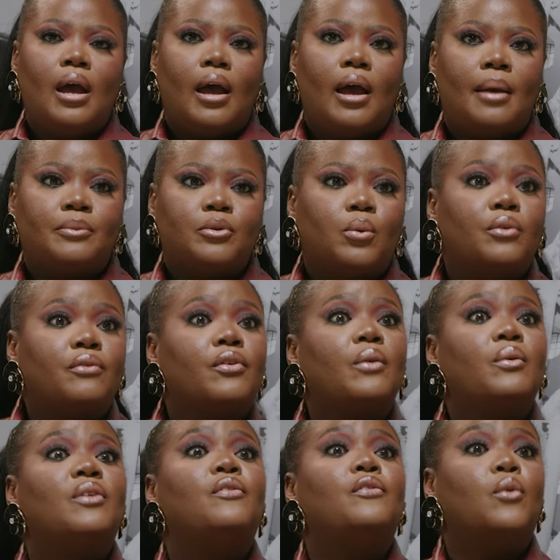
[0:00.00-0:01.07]
So it was
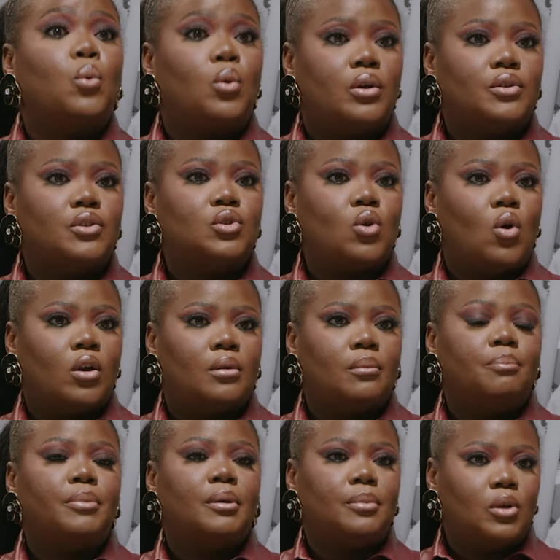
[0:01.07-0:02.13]
very focused on
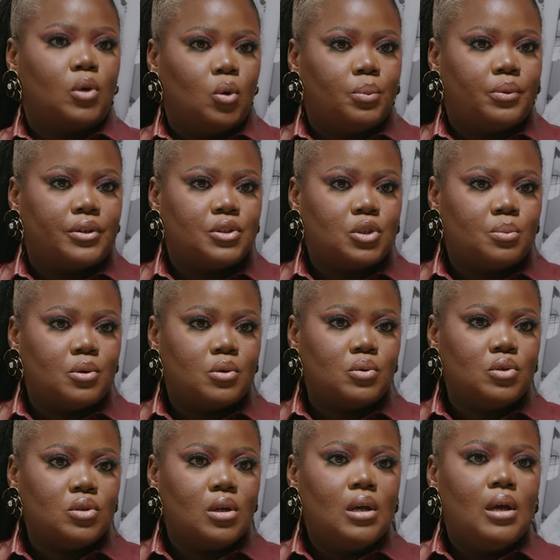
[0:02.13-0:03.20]
biblical
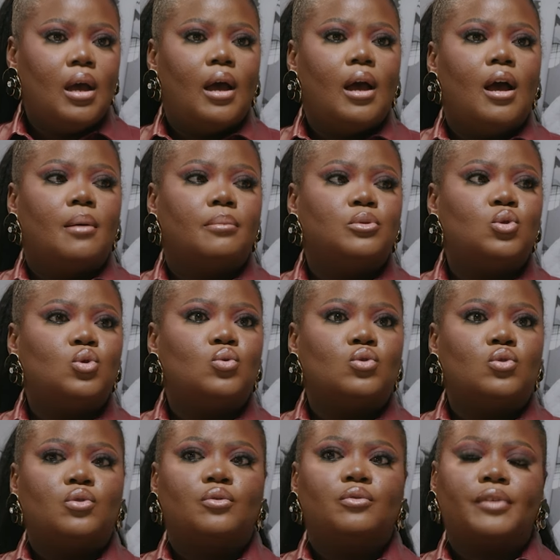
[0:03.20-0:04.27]
principles to
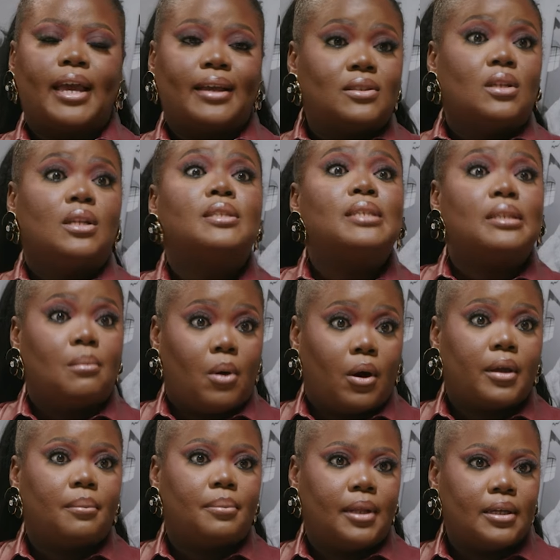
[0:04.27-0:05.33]
sort of excellence in the
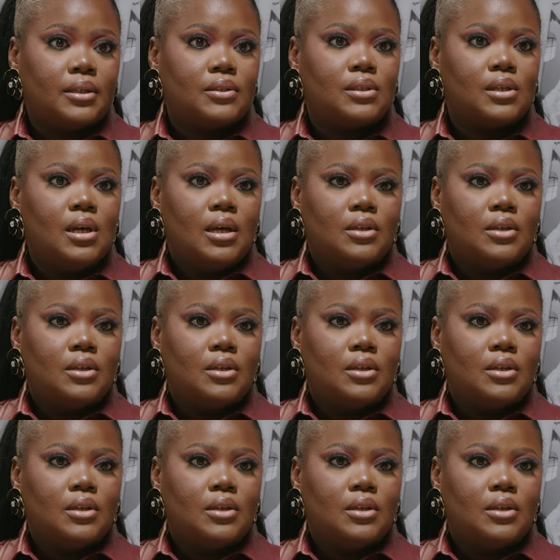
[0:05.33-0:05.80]
marketplace.